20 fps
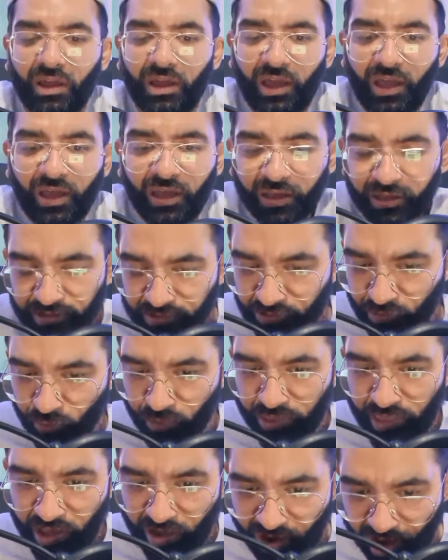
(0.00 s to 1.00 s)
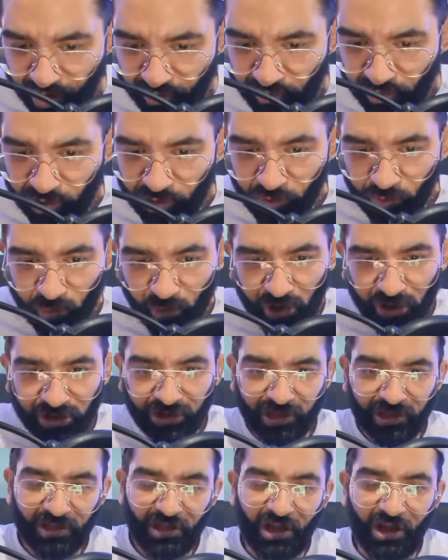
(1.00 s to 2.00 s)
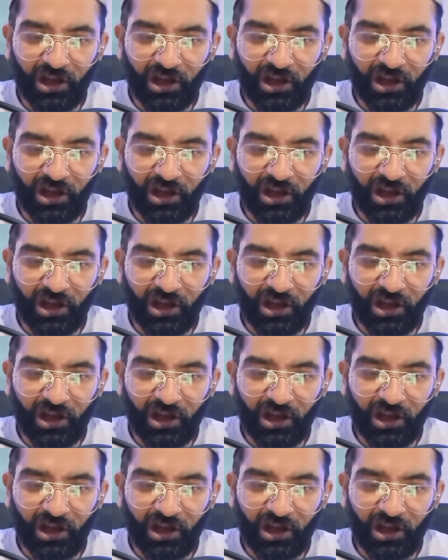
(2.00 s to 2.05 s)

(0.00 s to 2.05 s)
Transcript: and without Ariel Helwani,